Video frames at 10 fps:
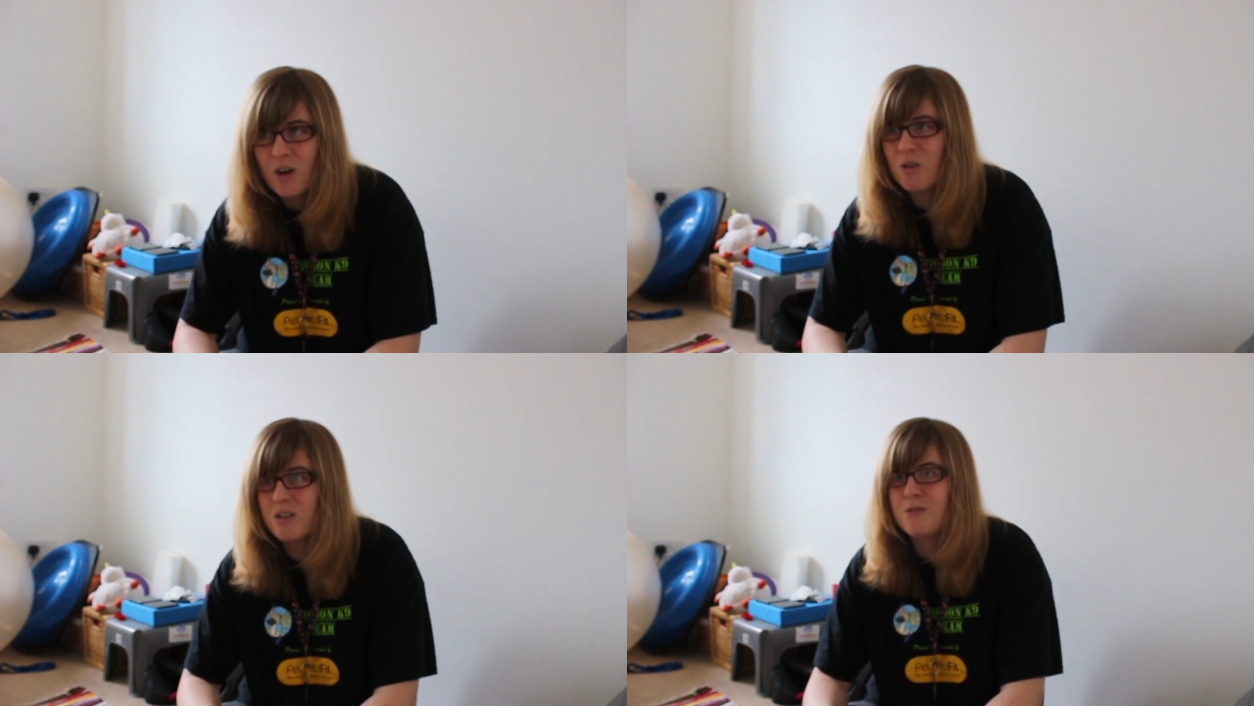
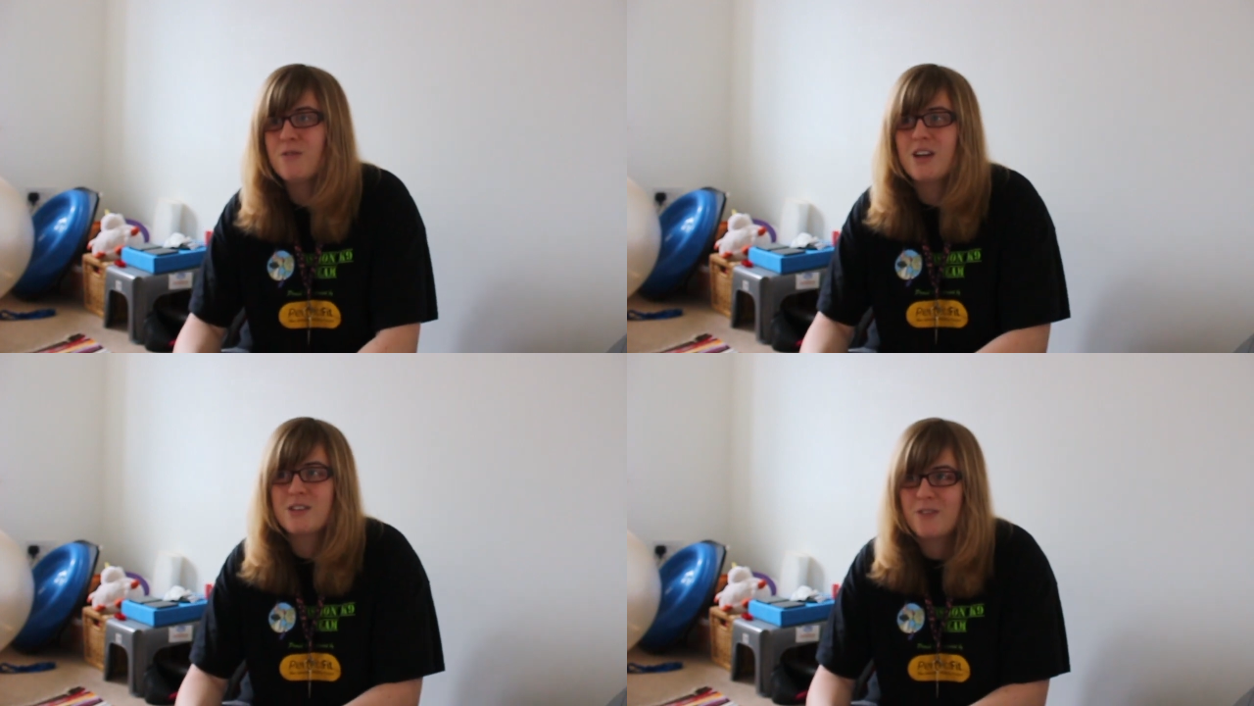or it's
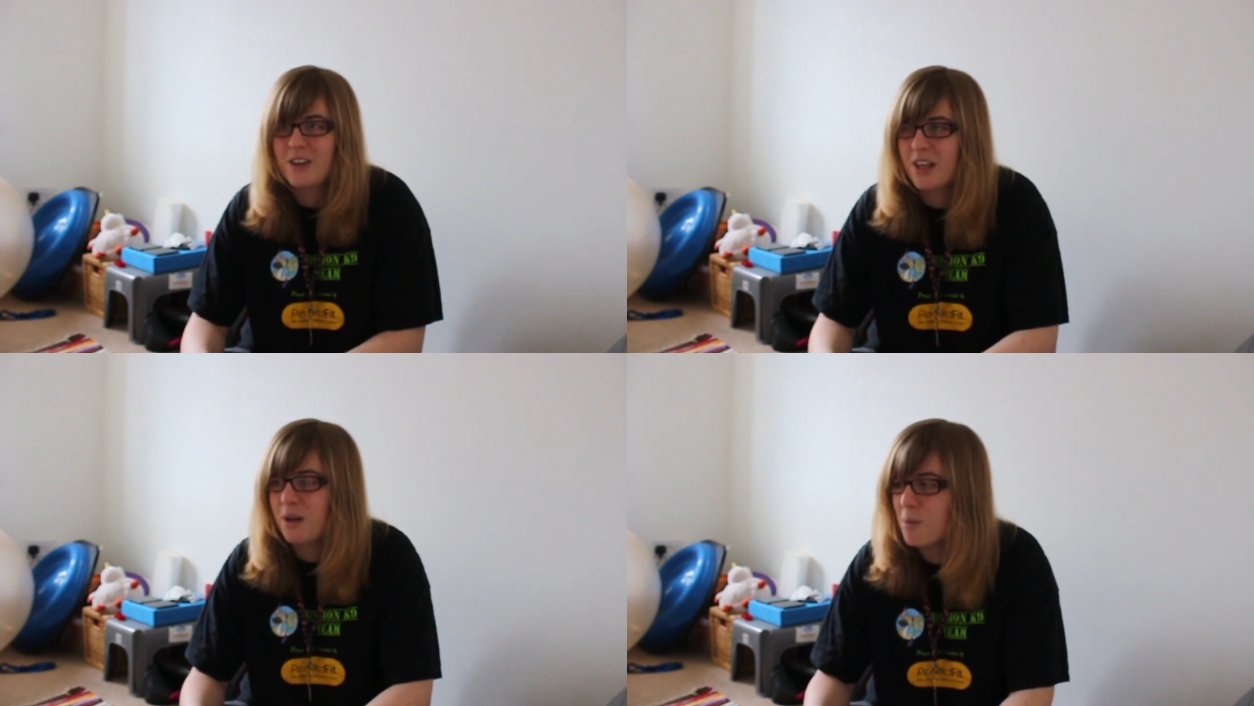first
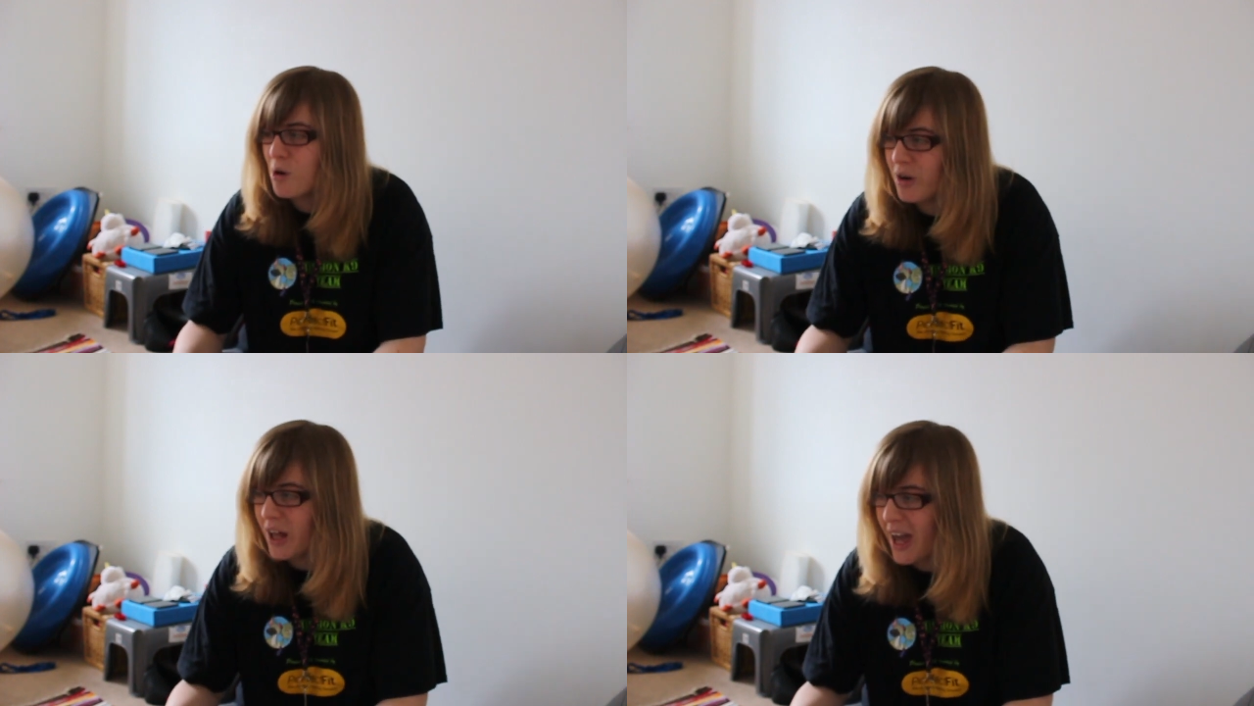thing in the
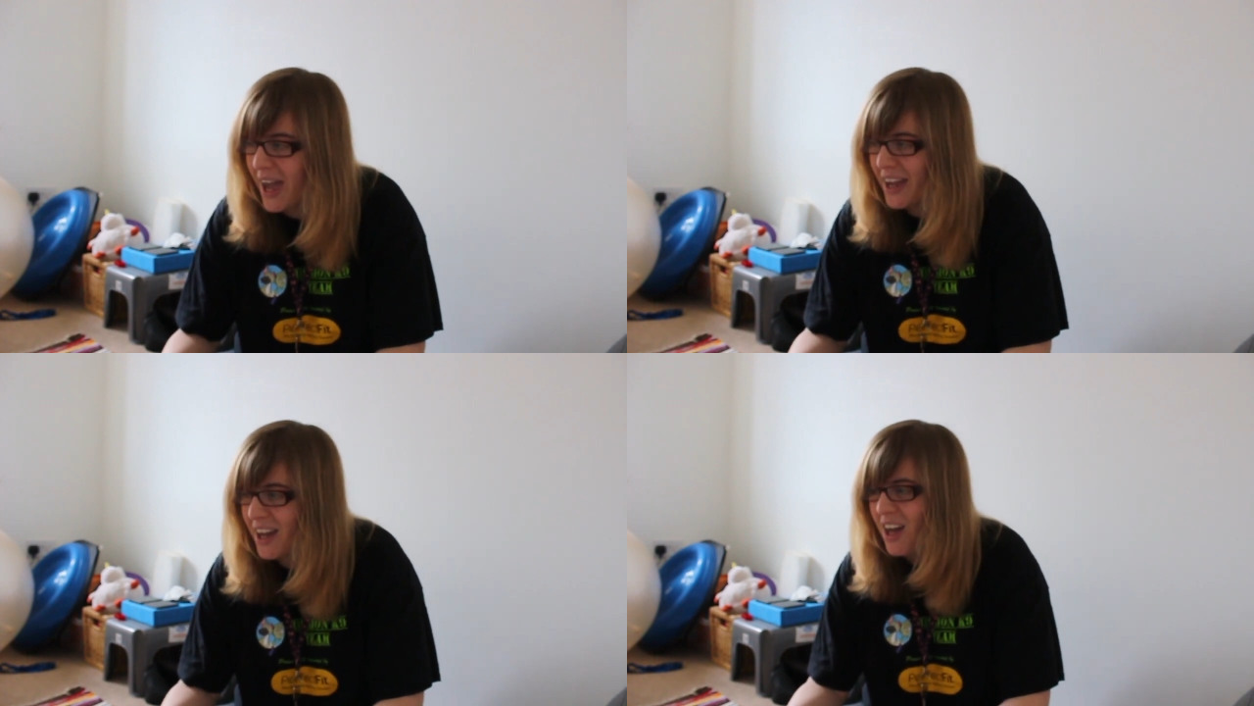
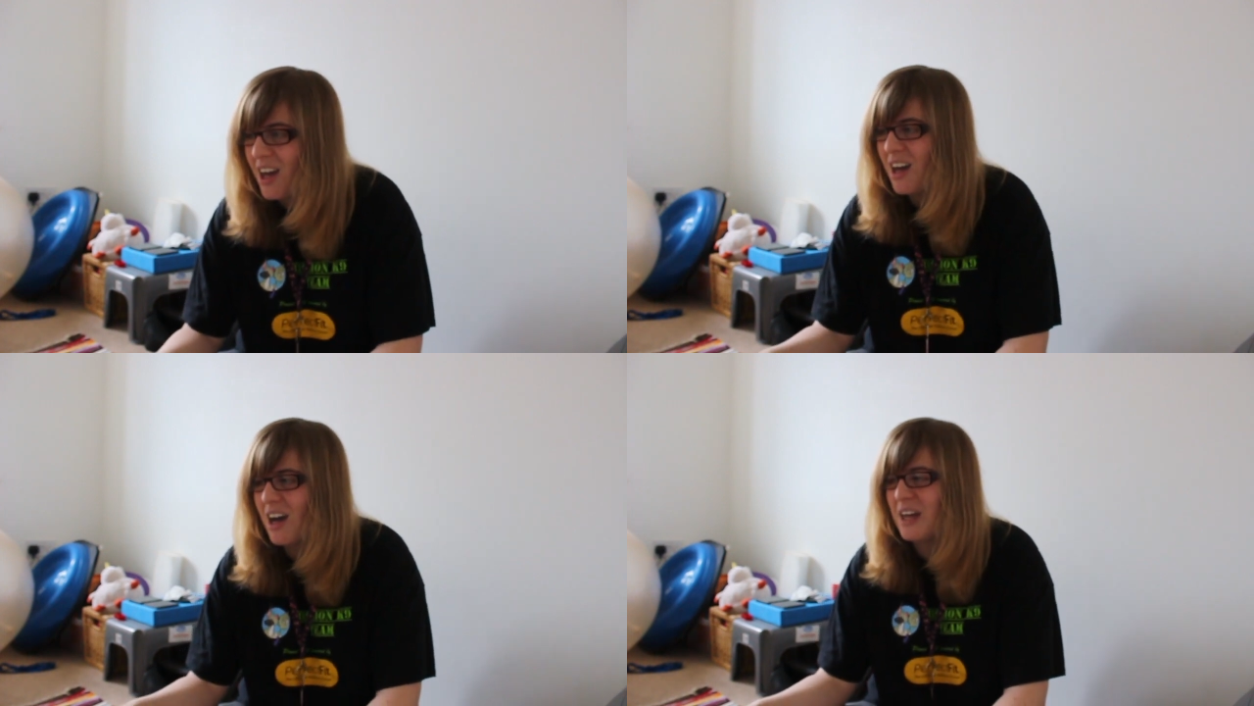morning
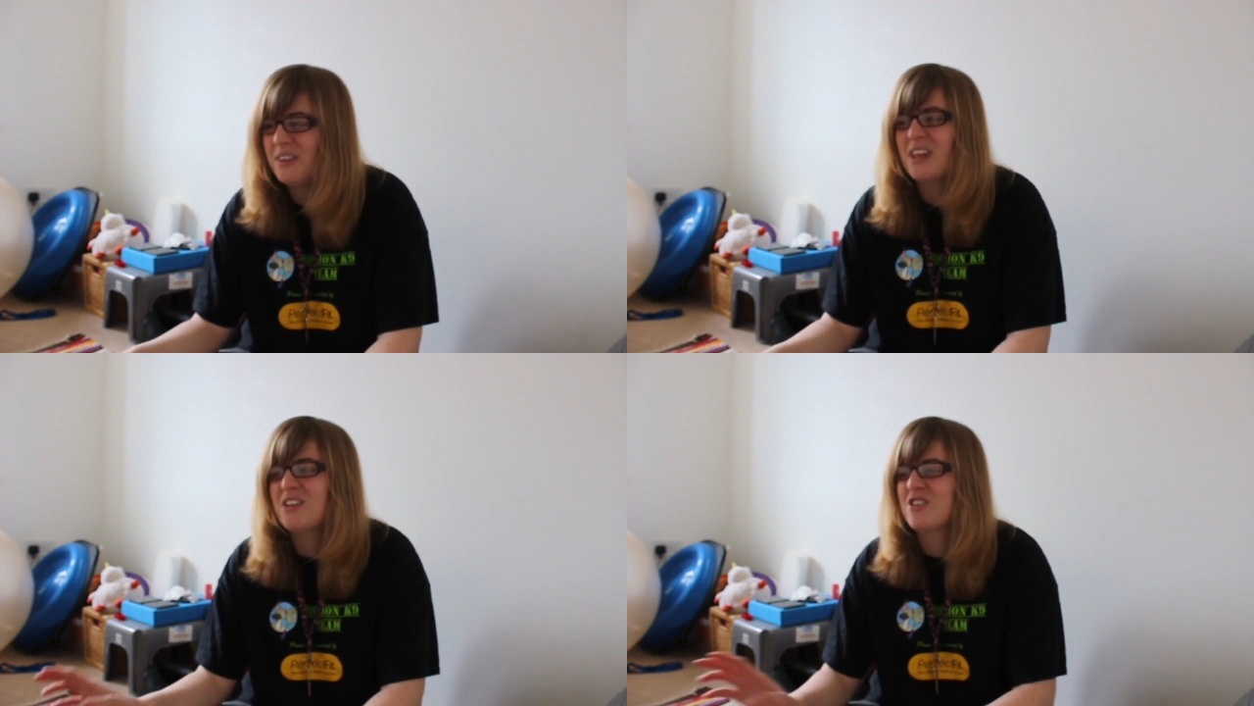
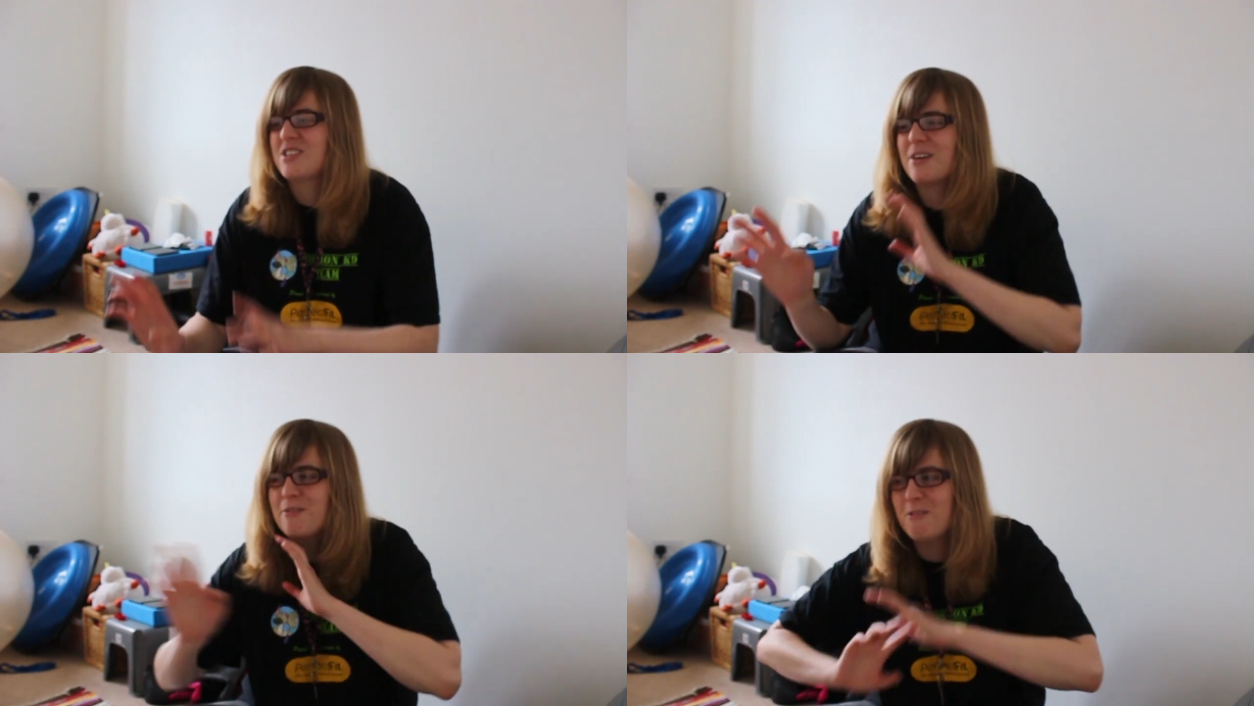and they
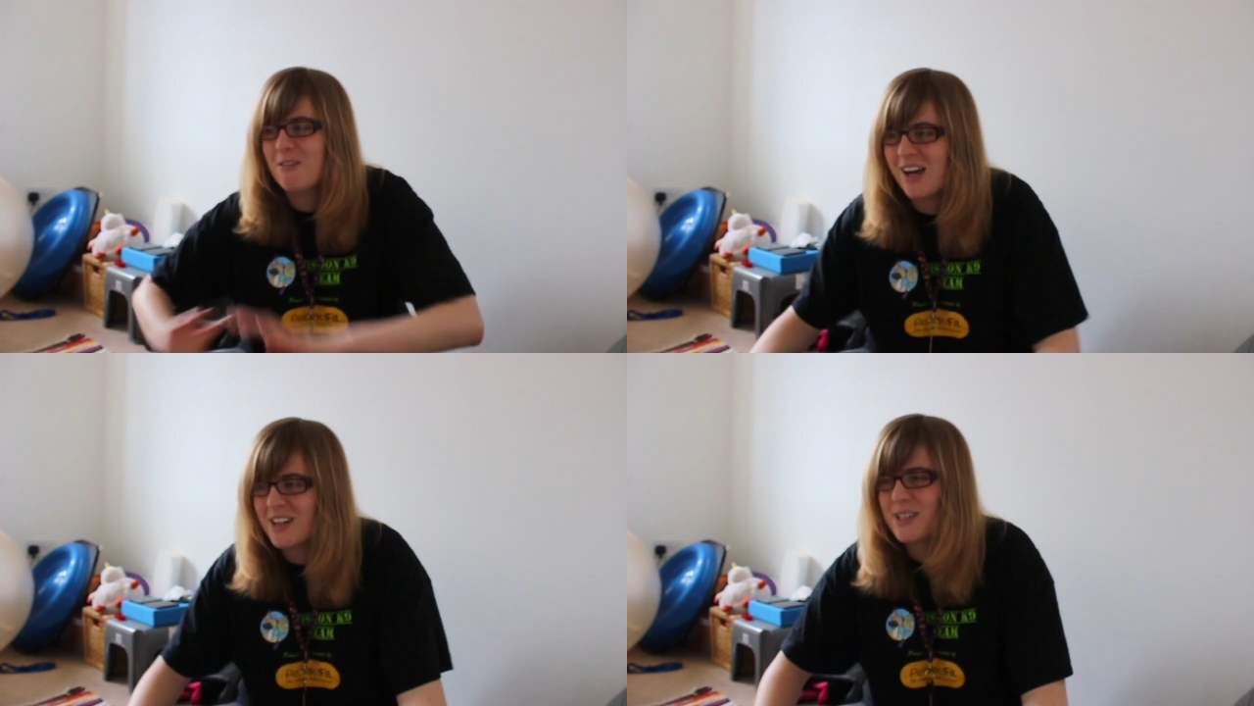just have a
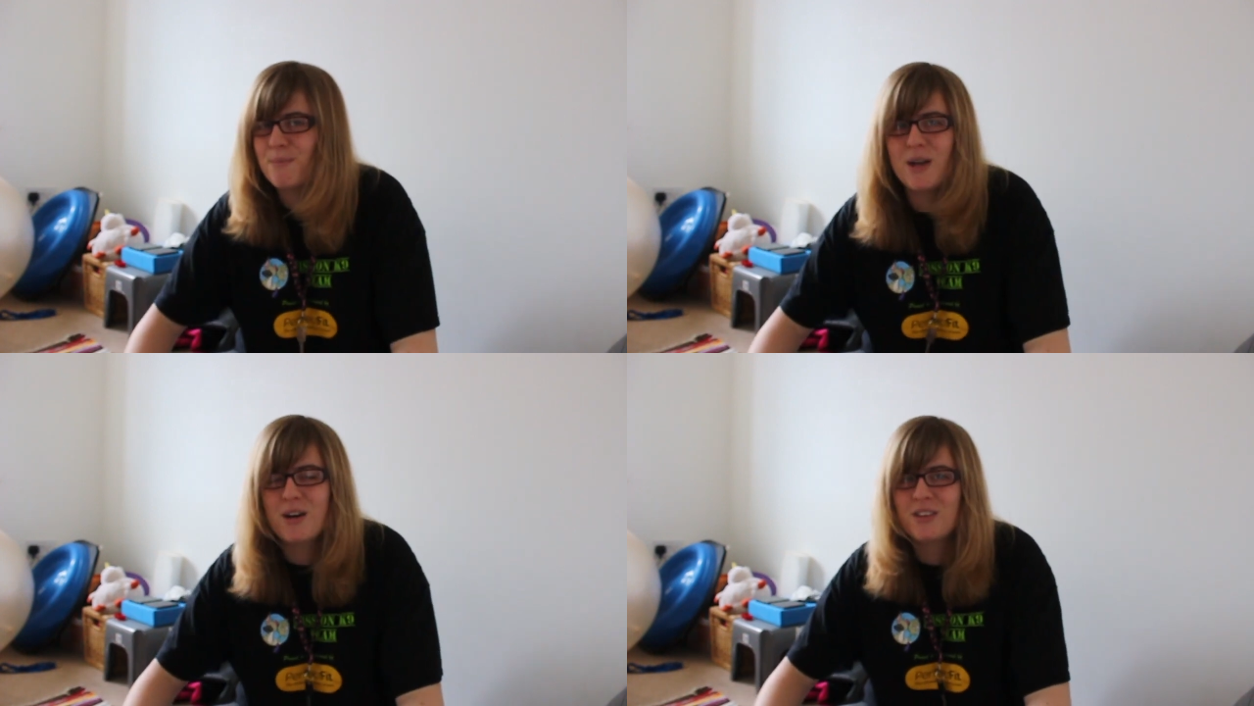
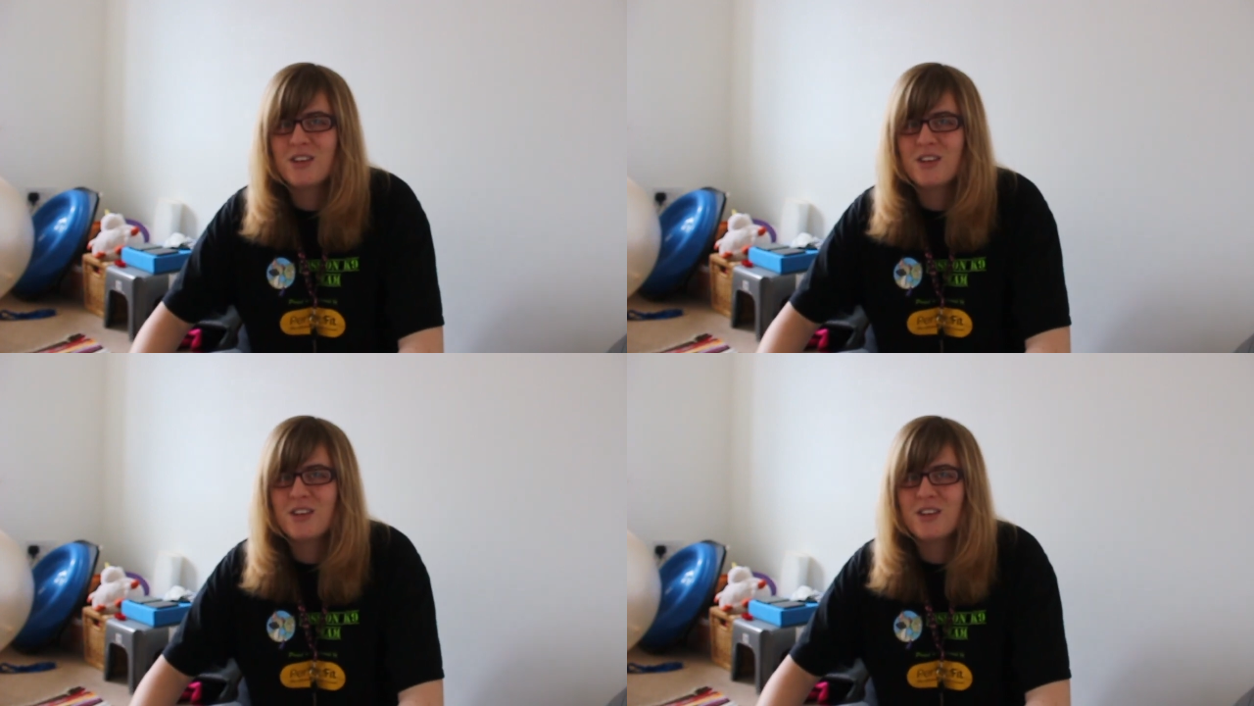relaxing meal.